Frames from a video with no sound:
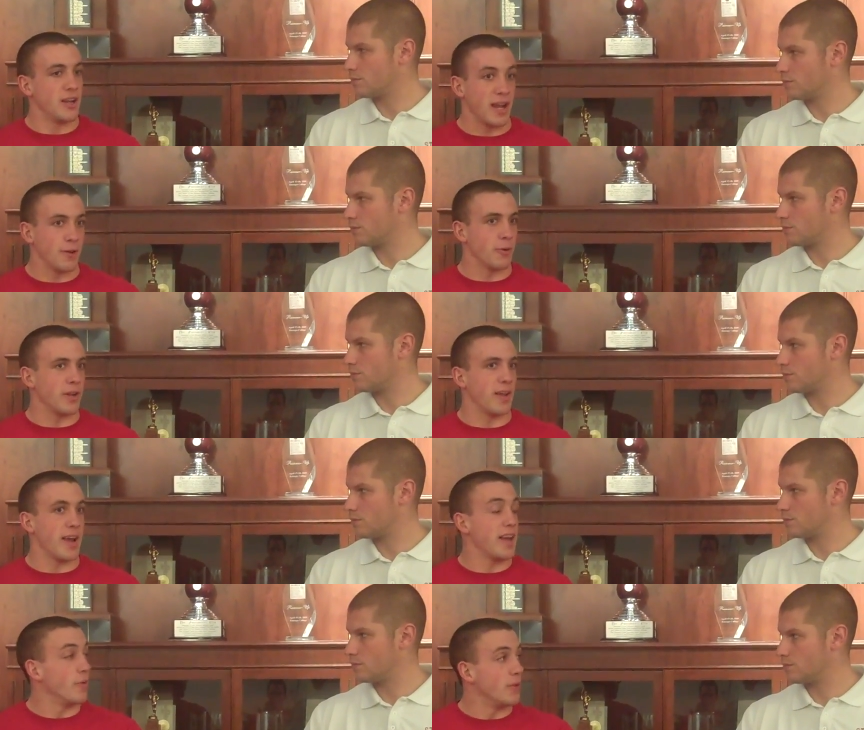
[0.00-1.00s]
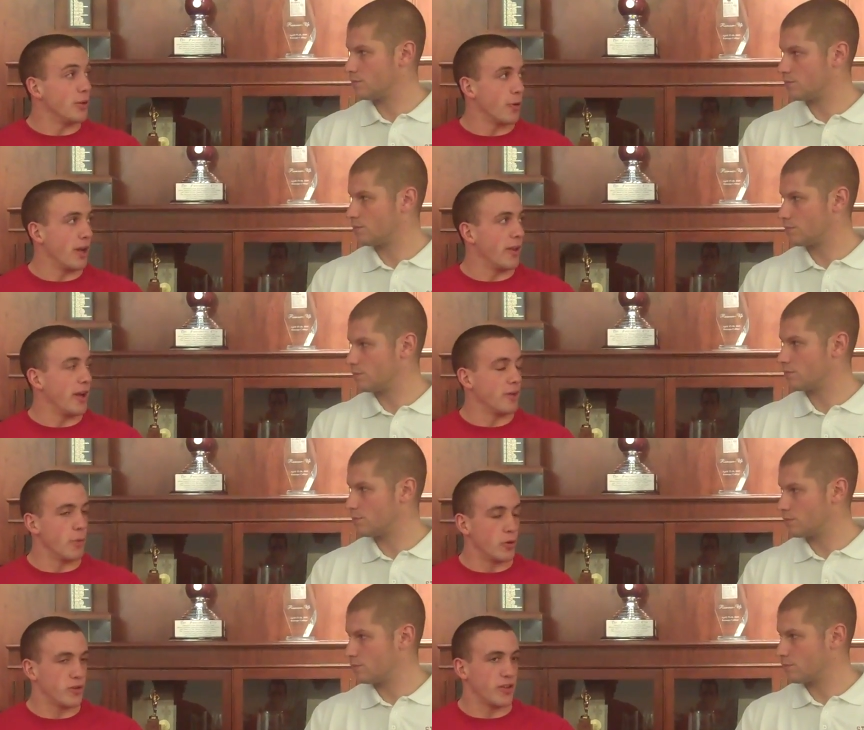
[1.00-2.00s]
Speaker 1: an A relay and a B relay
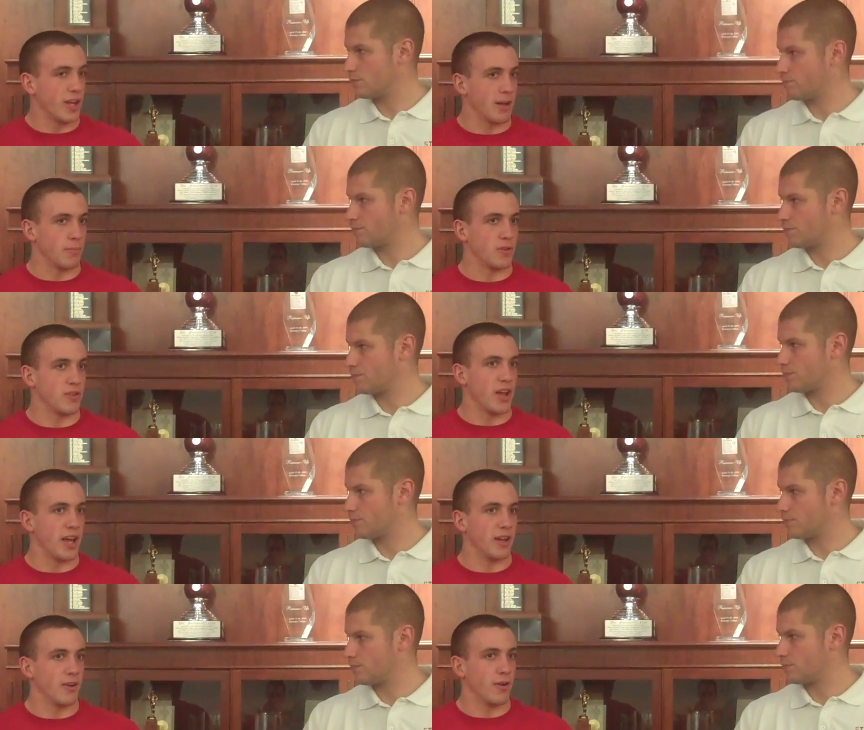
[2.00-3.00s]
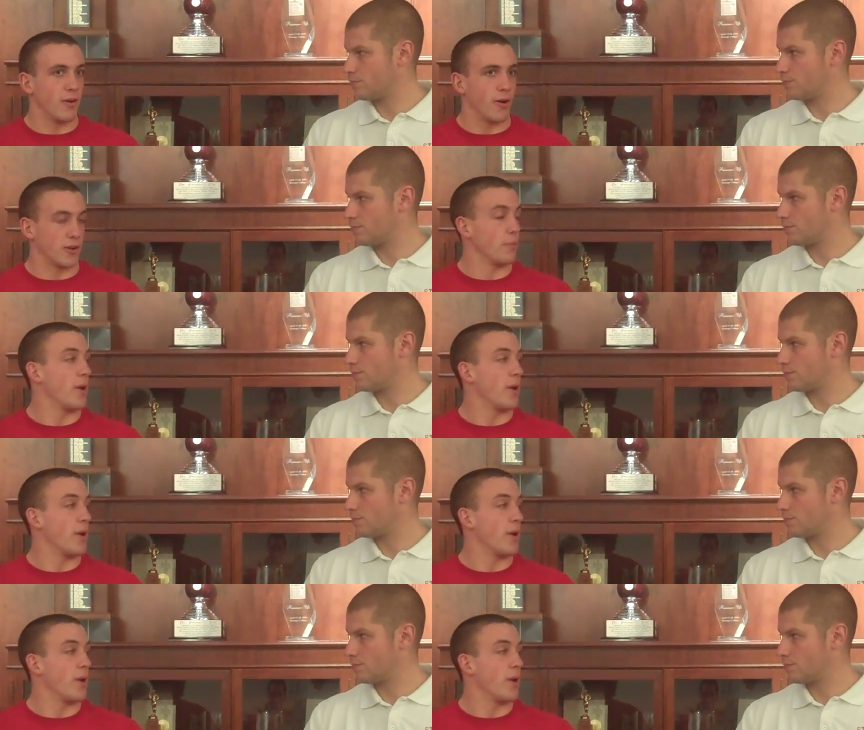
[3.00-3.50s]
most of the times that are